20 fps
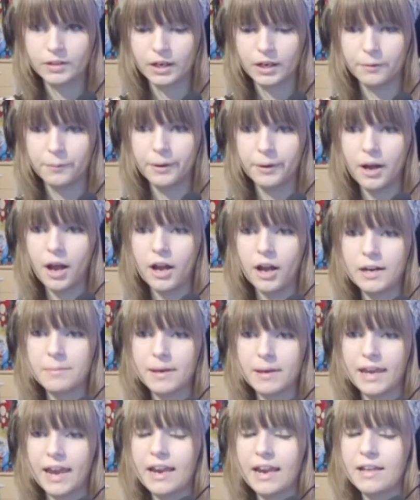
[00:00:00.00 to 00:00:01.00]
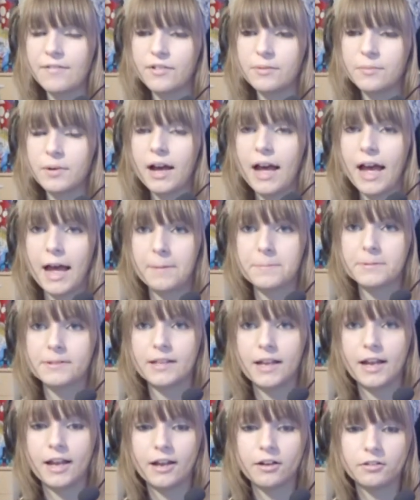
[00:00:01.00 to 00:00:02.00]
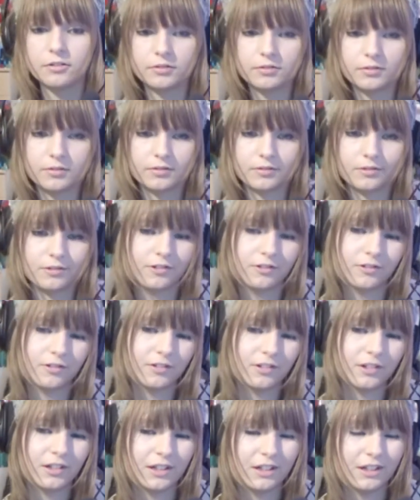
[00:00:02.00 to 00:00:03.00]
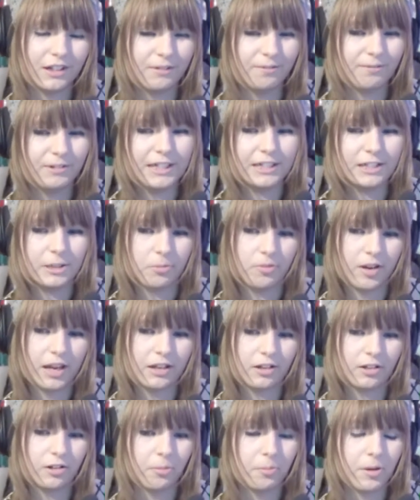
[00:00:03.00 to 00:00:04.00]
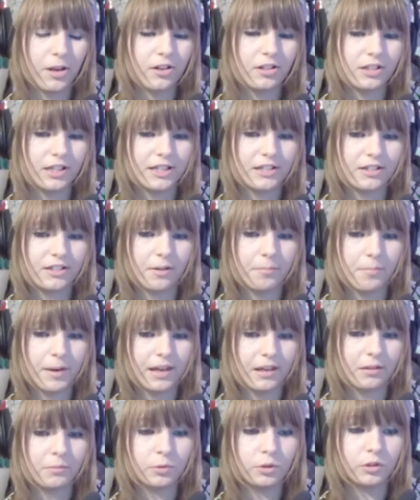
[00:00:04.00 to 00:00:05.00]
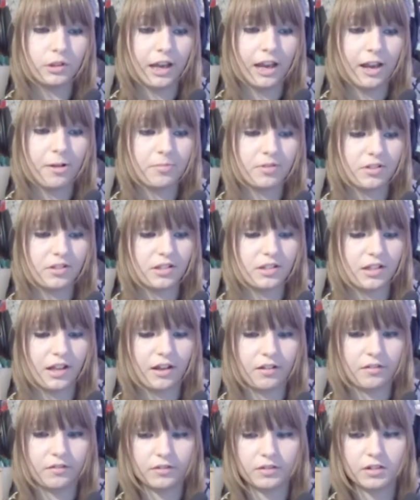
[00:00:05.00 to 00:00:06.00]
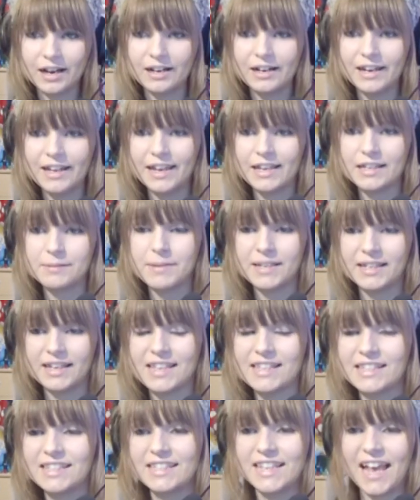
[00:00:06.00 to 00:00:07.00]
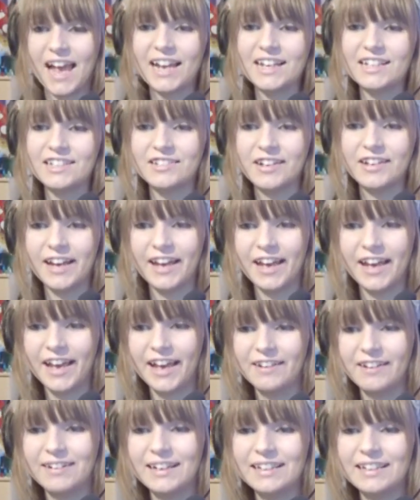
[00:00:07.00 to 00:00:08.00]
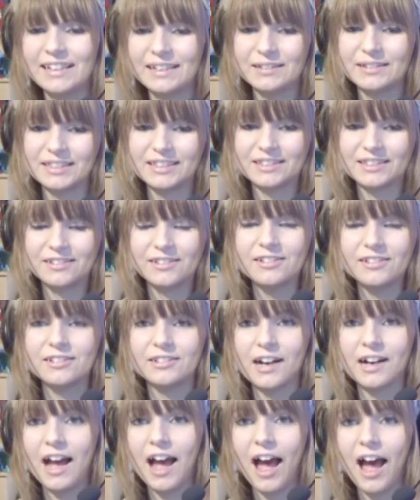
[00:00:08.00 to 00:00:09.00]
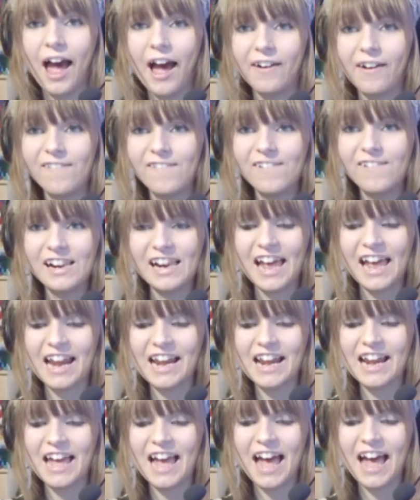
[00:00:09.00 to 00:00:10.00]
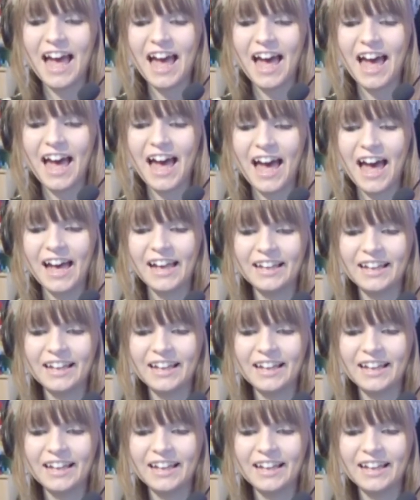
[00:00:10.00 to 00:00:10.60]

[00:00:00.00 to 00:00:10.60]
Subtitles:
Oh, we'll hardly make any from our apps now. We need to upgrade our computer and start making more games and stuff. Link has met Cassandra while at school. Ooh la la!